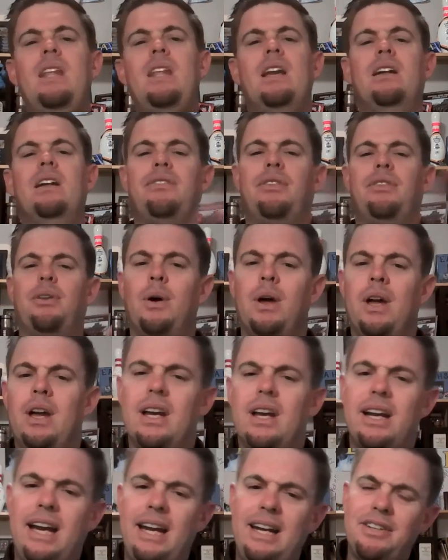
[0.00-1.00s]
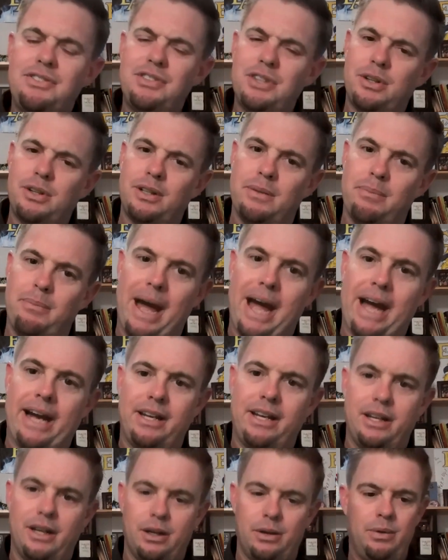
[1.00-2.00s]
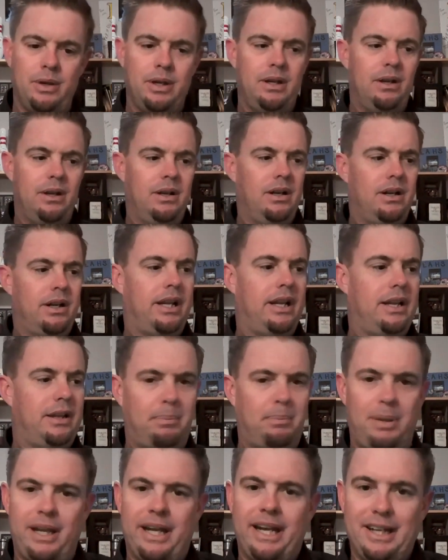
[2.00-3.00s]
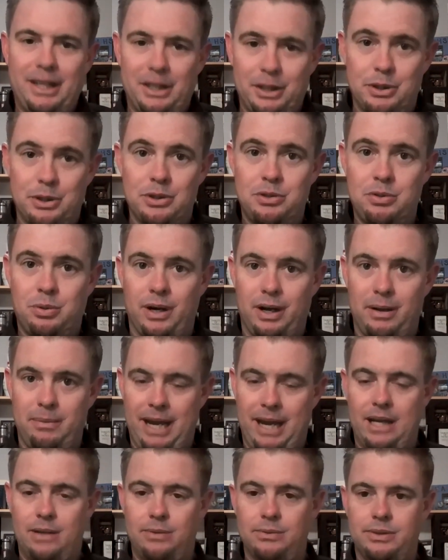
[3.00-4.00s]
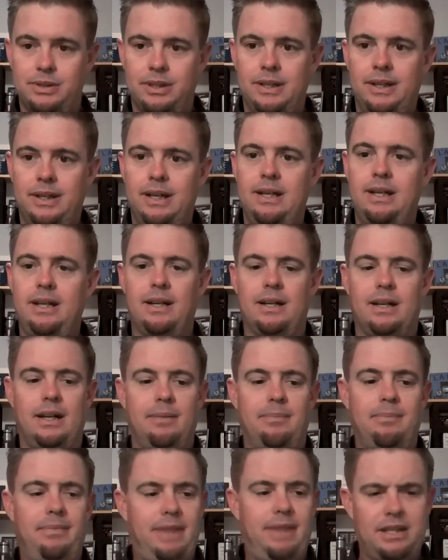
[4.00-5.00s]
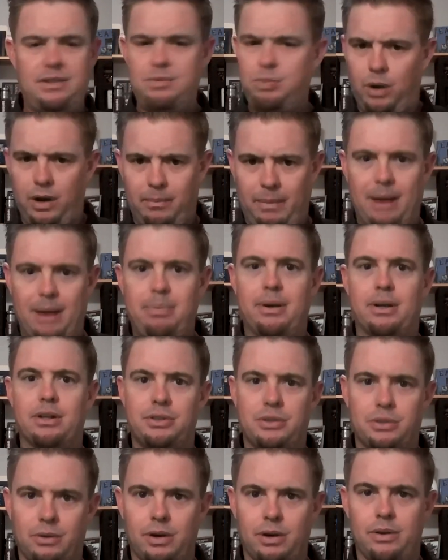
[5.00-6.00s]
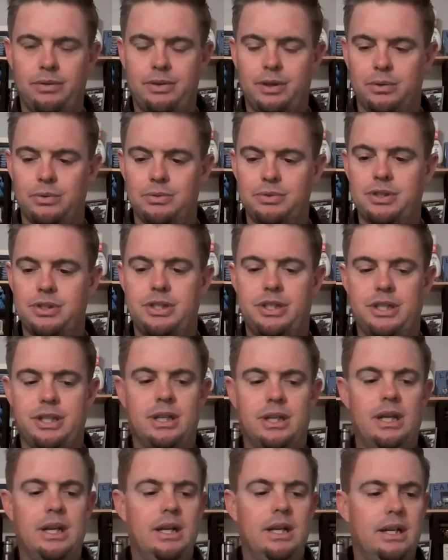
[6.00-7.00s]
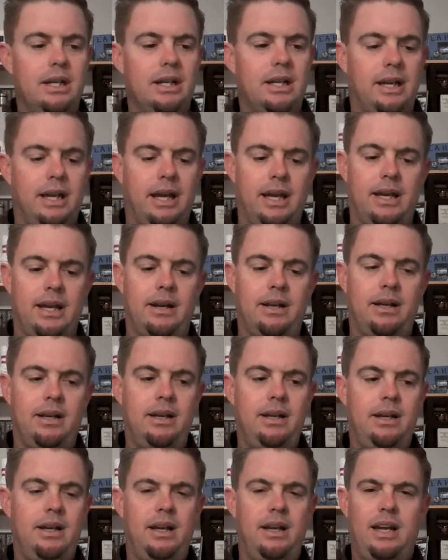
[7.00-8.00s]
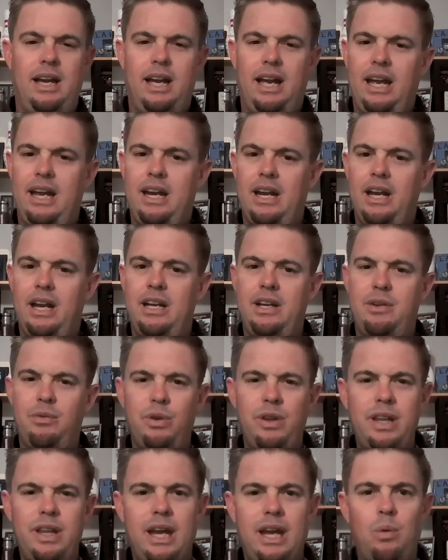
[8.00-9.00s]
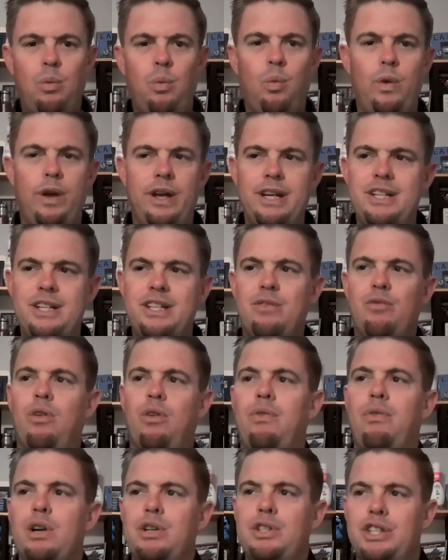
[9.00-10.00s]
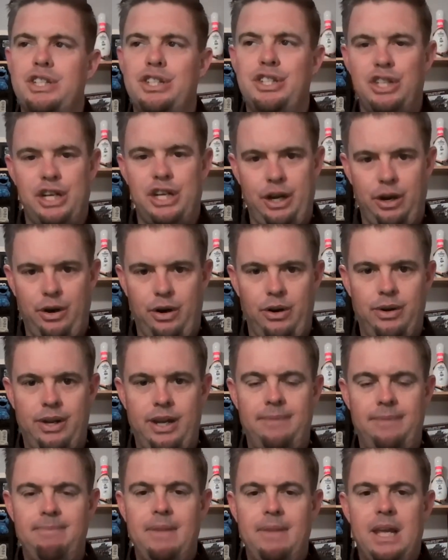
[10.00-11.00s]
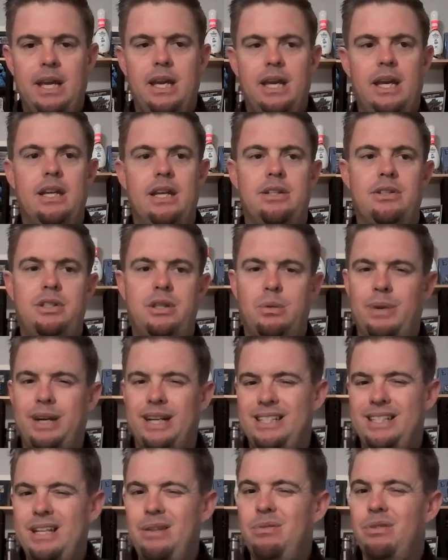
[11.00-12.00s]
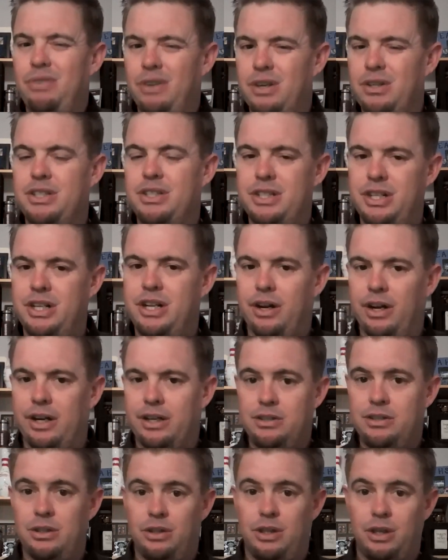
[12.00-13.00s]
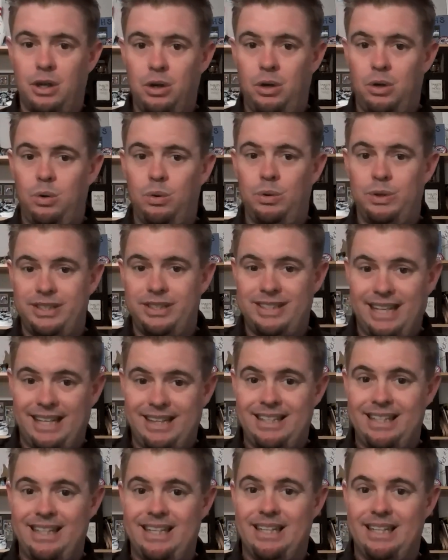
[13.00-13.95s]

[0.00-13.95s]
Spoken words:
And so kind of circling back, the plan to lose 20 pounds. That's one of my personal growth goals this year. And you really got to reverse engineer it, okay? And so when I say reverse engineering, so the goal is at the